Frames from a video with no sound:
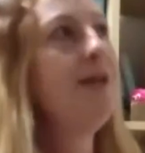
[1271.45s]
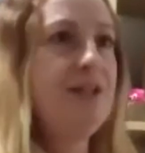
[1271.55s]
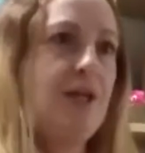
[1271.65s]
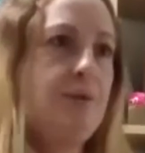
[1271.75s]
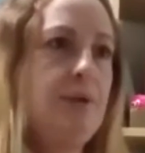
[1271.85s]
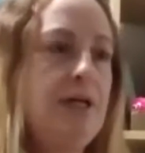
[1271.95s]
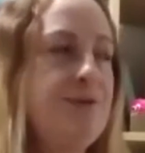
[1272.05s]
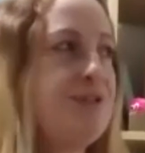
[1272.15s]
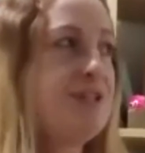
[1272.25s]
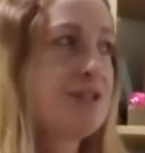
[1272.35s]
you know,
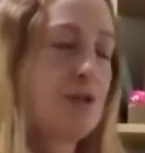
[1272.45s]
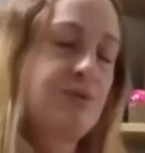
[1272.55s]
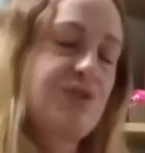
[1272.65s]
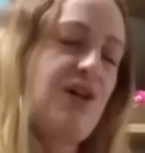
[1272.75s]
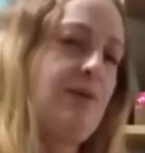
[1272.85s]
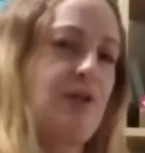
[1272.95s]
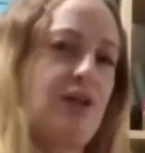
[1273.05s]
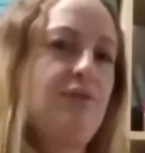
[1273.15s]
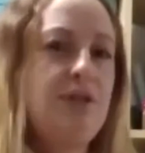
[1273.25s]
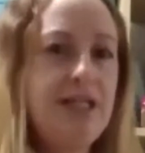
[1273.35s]
and it's a long time
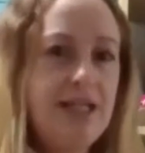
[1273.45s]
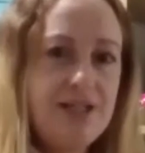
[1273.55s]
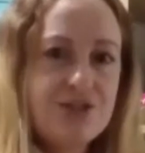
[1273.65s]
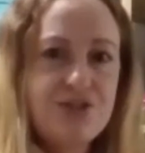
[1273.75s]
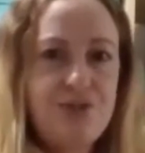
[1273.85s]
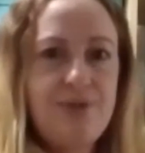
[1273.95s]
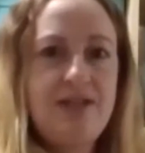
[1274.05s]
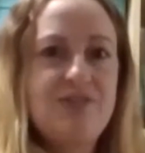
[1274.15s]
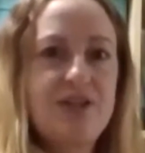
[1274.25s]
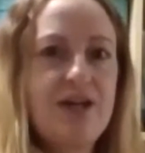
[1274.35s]
ago, really. It's 2
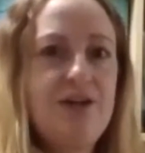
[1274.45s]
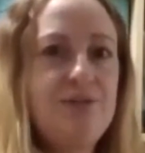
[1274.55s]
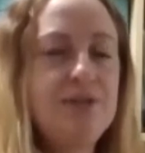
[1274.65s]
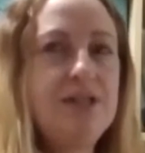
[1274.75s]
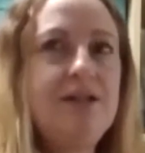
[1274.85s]
years ago.